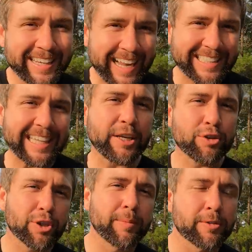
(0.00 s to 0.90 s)
Guys, thank
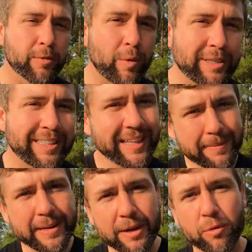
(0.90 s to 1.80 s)
you so much for watching.
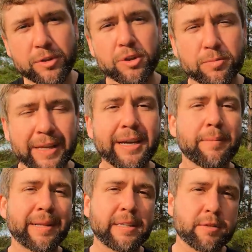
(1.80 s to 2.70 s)
Let me know what you think
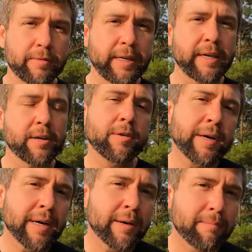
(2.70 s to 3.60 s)
about this video.
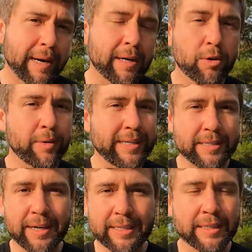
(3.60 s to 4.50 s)
My goal
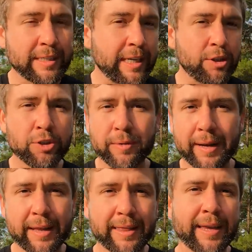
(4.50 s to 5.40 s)
is not to teach you
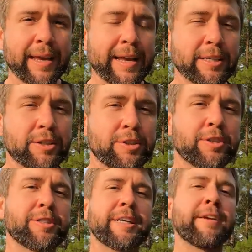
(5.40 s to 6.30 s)
anything. It's
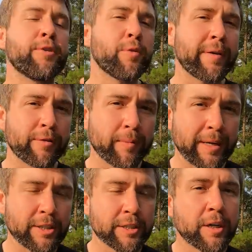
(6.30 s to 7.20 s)
just to give you
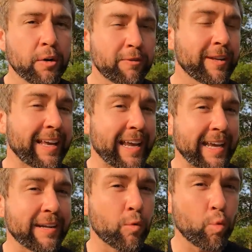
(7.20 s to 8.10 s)
information to hopefully
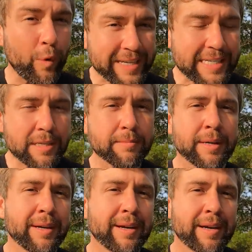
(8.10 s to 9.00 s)
gain wisdom
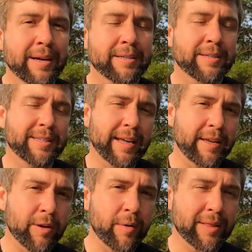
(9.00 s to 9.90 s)
to say,
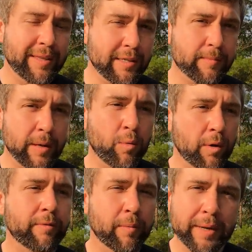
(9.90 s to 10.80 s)
you know what, this may
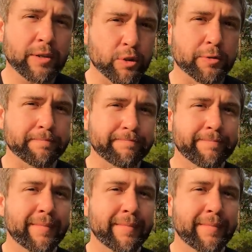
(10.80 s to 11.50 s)
work for me too.